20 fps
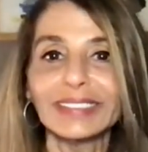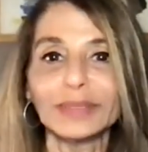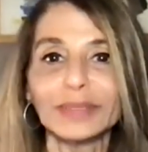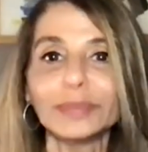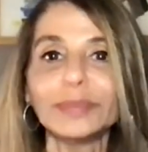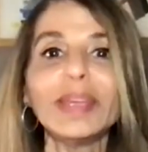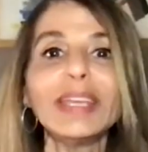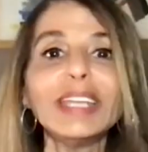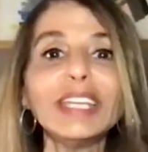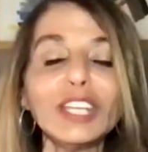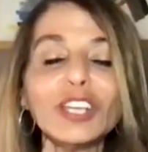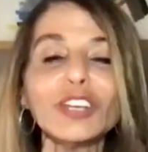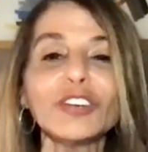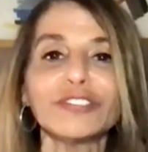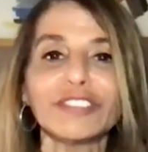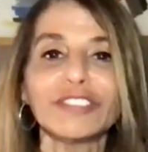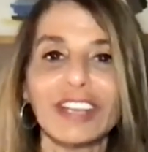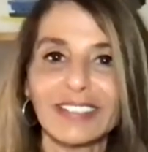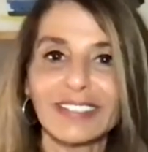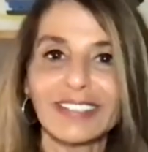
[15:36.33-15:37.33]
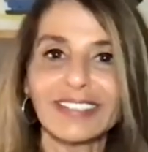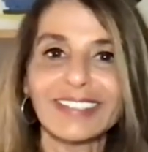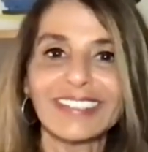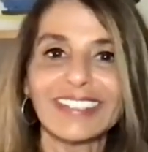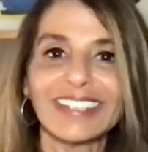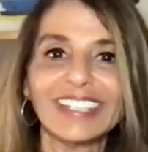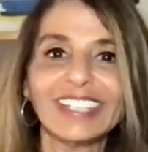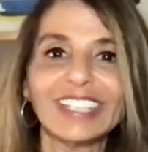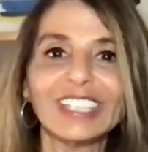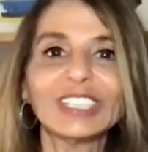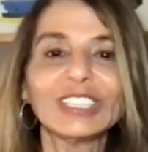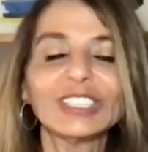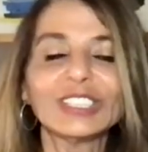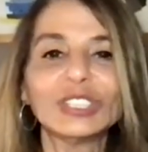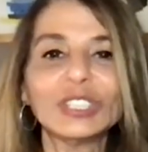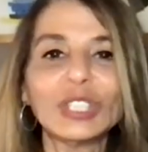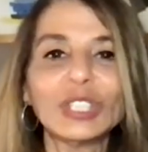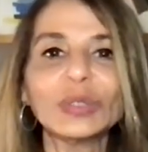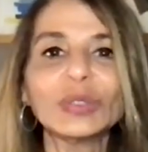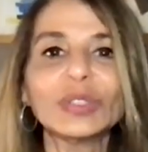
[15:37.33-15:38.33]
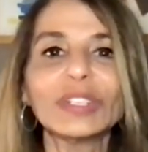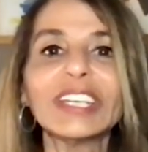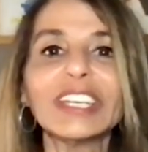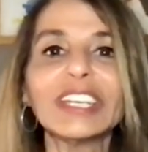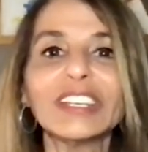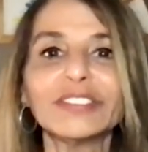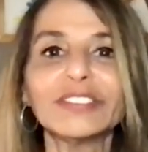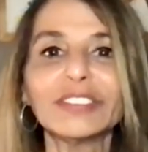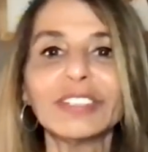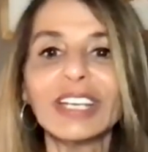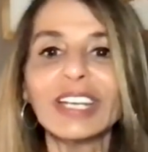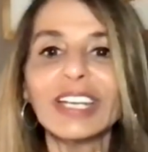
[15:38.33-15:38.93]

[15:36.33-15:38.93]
Many of us don't give